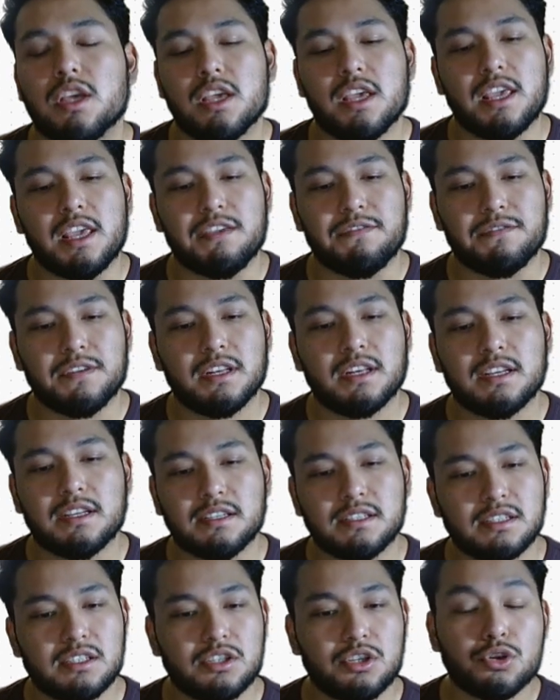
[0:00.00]
If it
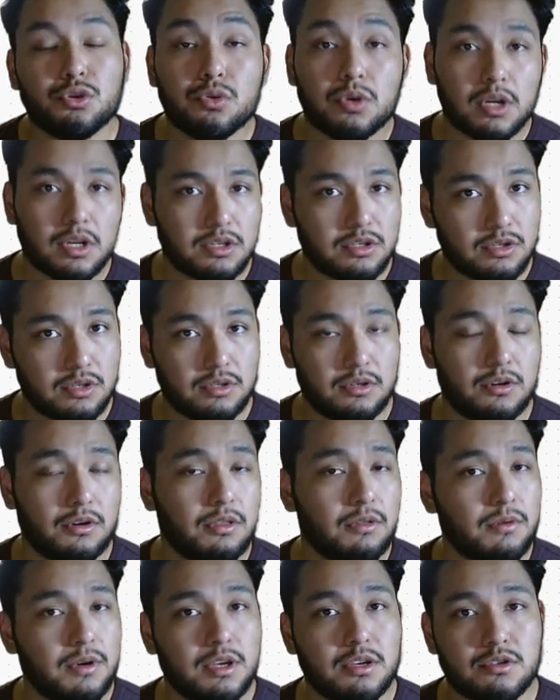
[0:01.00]
is $200 or
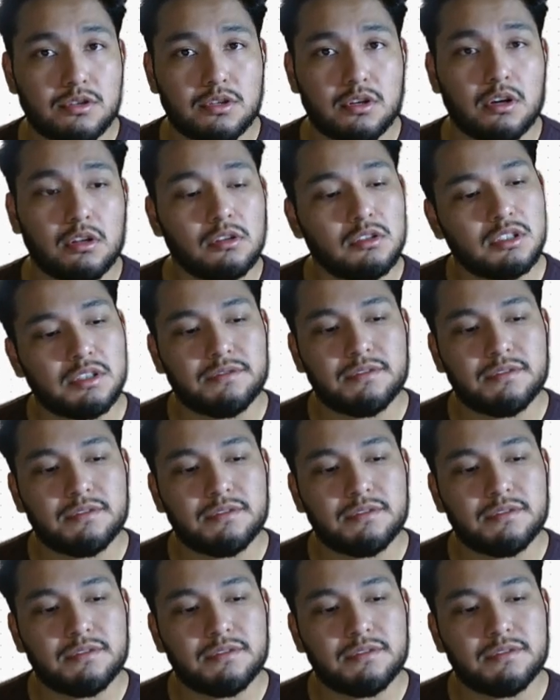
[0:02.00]
$300, if